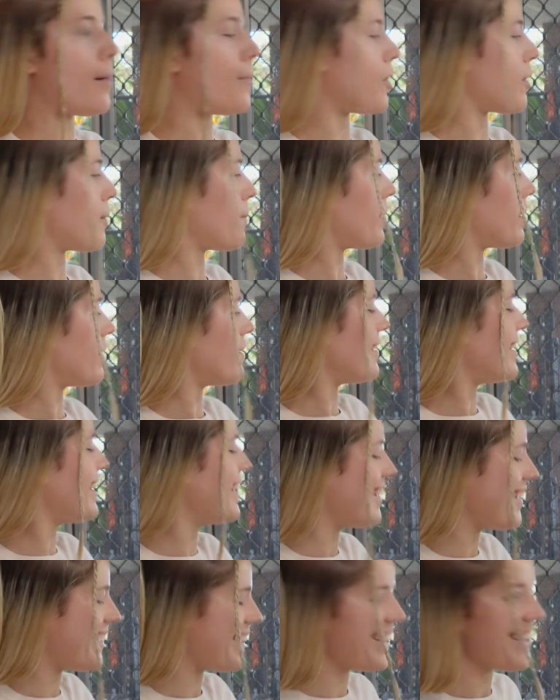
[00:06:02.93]
bone, but
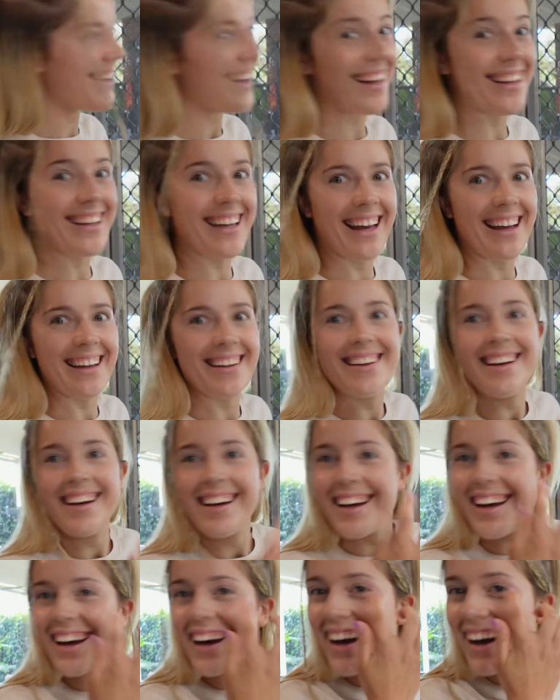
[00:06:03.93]
again,
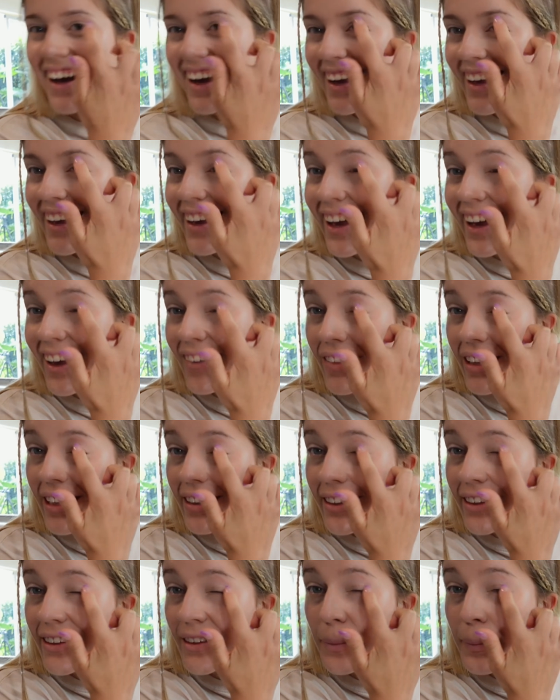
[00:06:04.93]
I have a
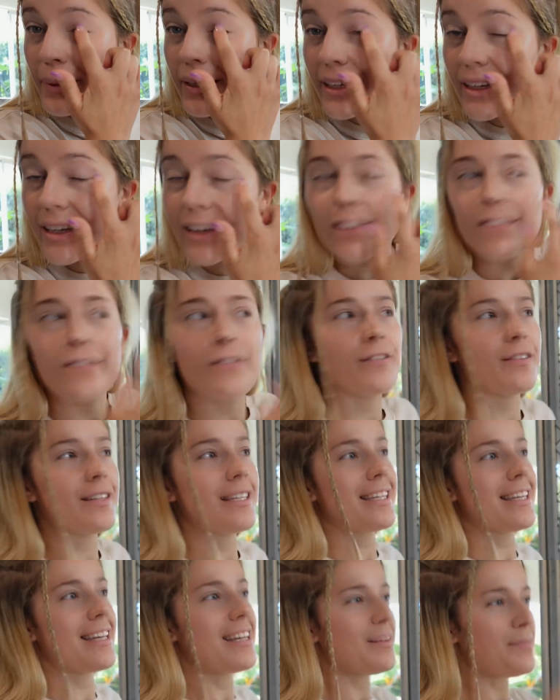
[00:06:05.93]
little bit of
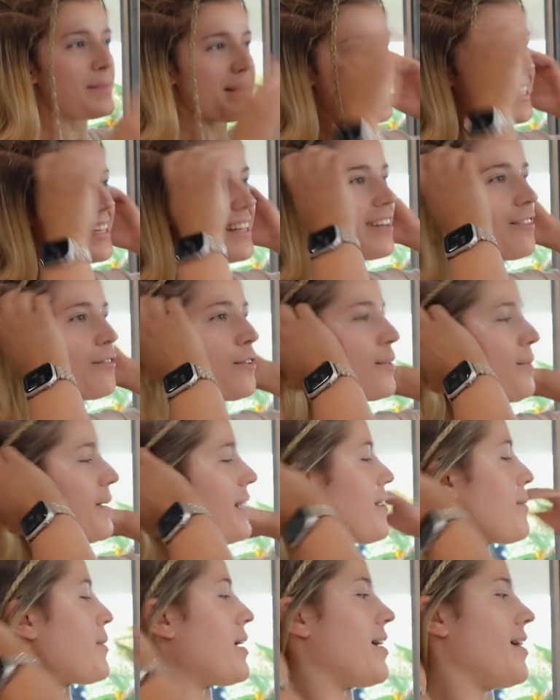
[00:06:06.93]
skin missing from
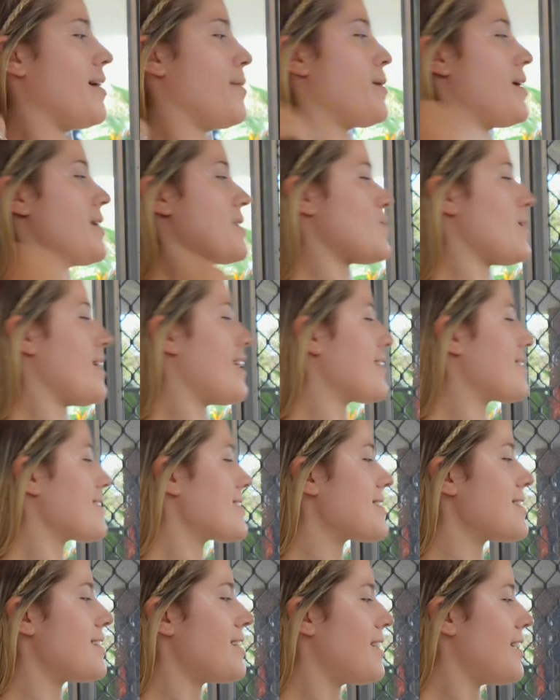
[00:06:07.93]
getting my eyebrows
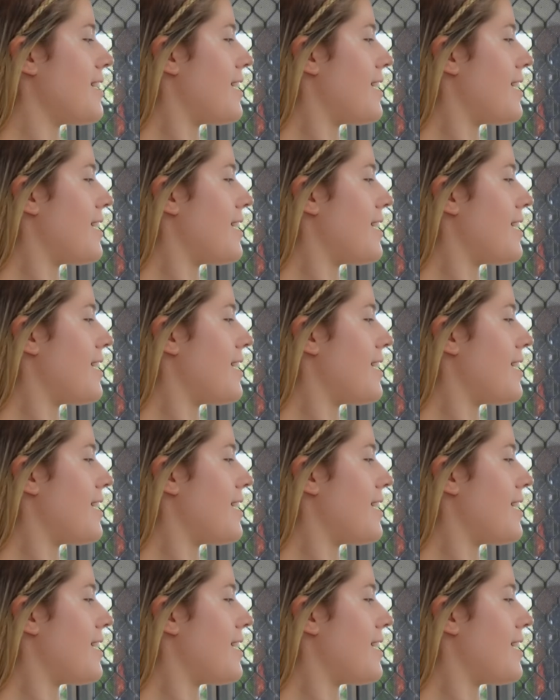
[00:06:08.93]
waxed.